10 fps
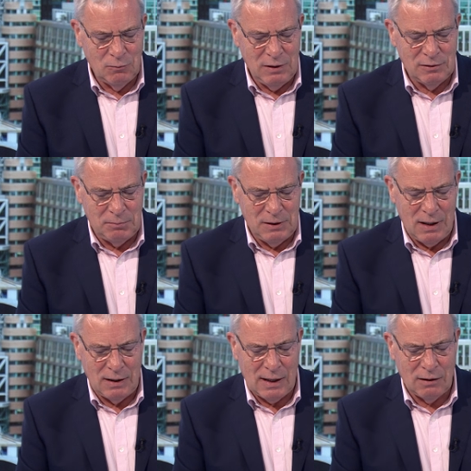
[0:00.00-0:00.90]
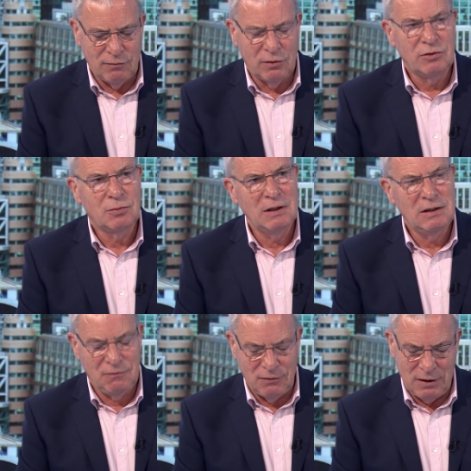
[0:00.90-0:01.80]
with Piguet Galland for
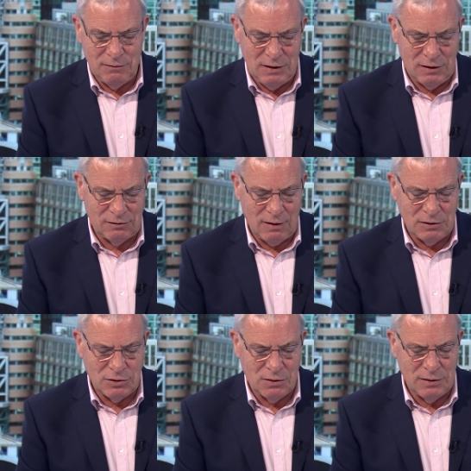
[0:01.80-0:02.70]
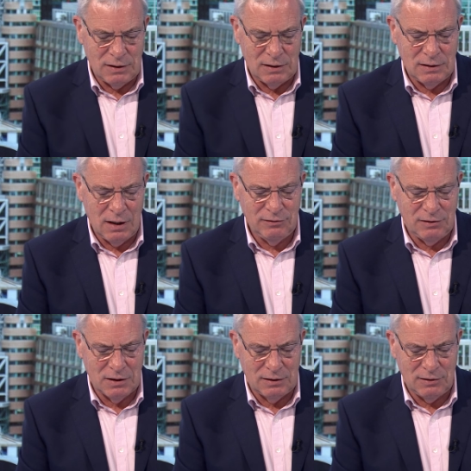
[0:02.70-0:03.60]
twenty-five years, having joined in
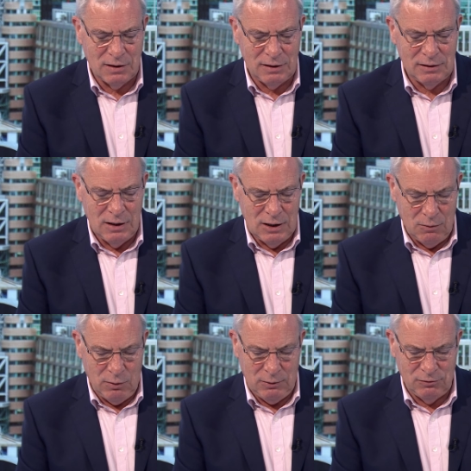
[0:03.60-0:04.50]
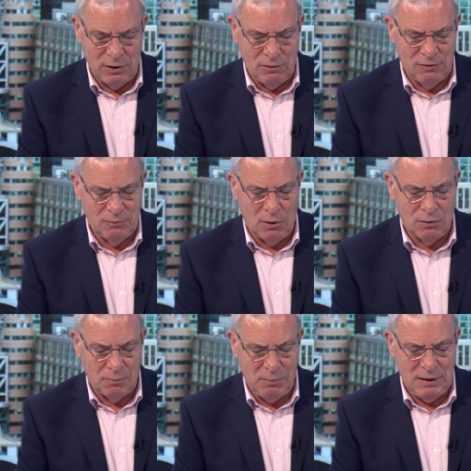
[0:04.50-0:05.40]
nineteen ninety-nine when it was known as
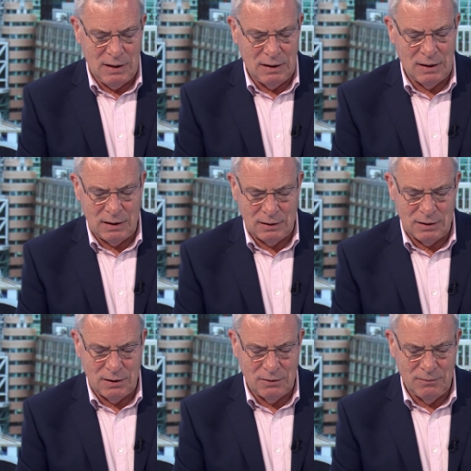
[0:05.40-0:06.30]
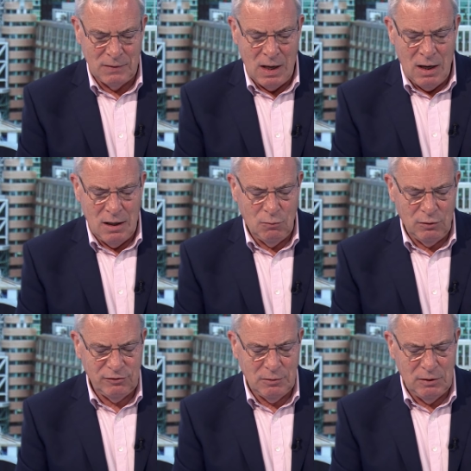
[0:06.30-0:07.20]
Banque Piguet and Co. Uh,
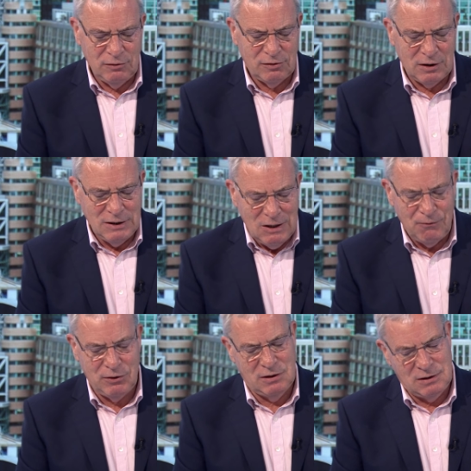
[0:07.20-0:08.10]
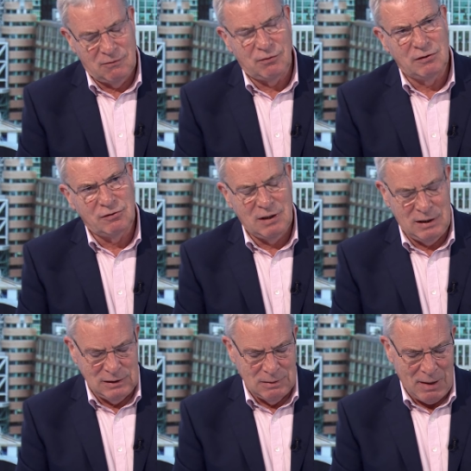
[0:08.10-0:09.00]
what's the most significant difference
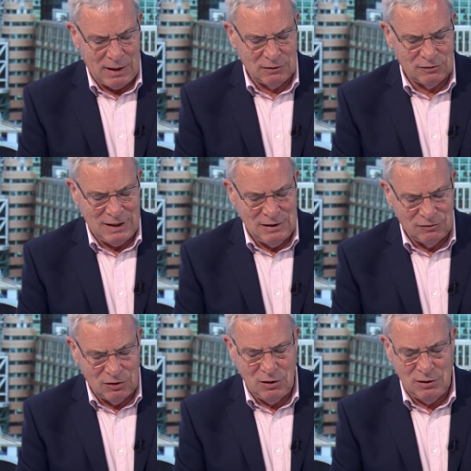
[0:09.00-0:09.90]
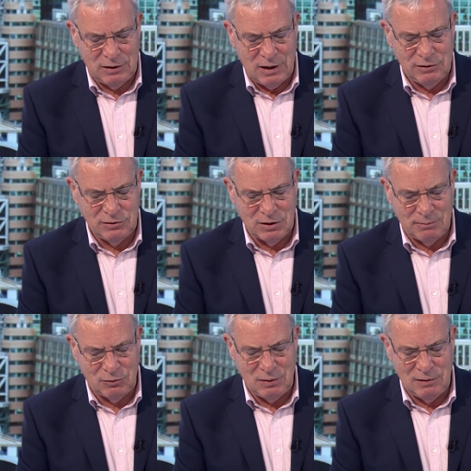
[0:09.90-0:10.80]
in the bank's internal culture
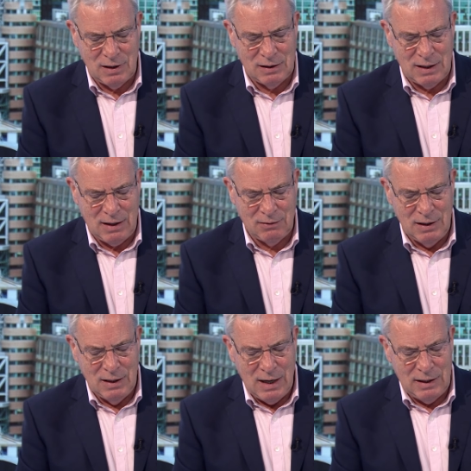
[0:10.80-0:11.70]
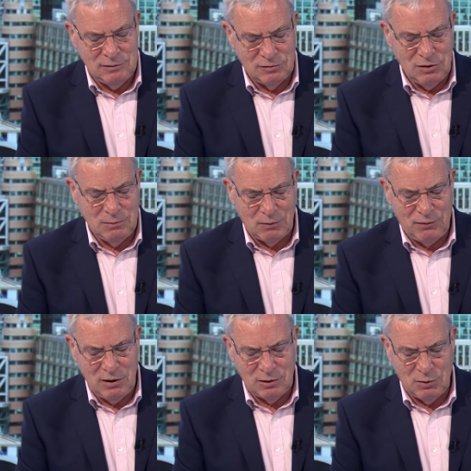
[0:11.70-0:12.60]
between then and now? And do you
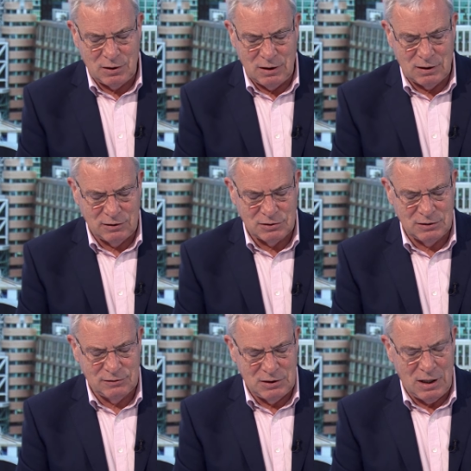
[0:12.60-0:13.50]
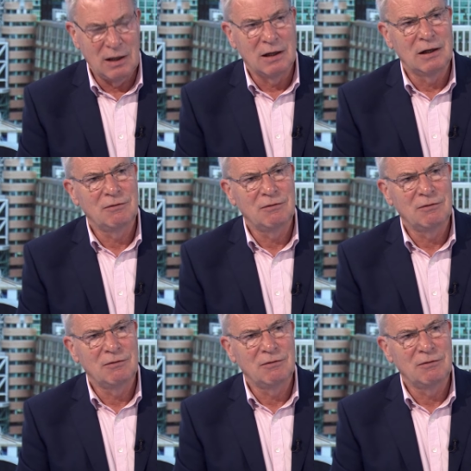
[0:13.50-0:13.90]
prefer the working culture today? And if